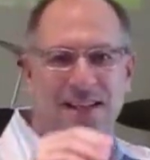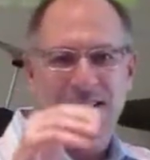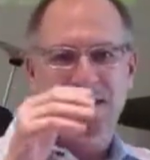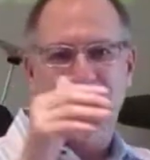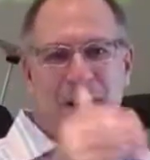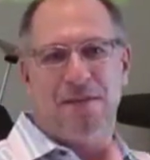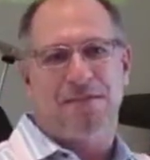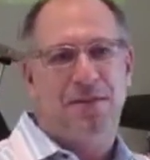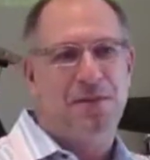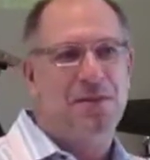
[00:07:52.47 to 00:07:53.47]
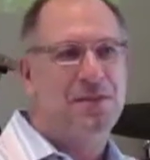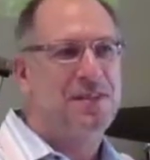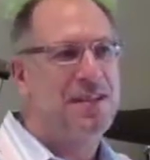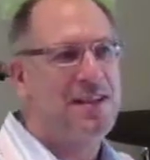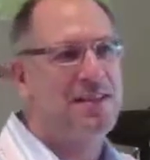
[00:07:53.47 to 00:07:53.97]
that my first
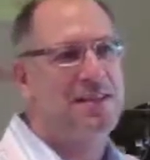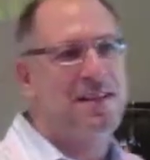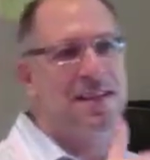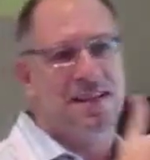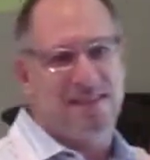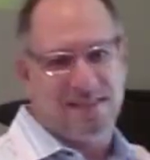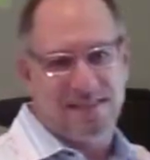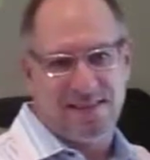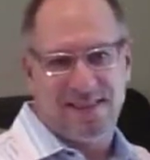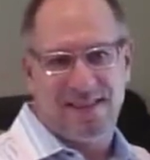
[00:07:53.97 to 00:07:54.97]
is His.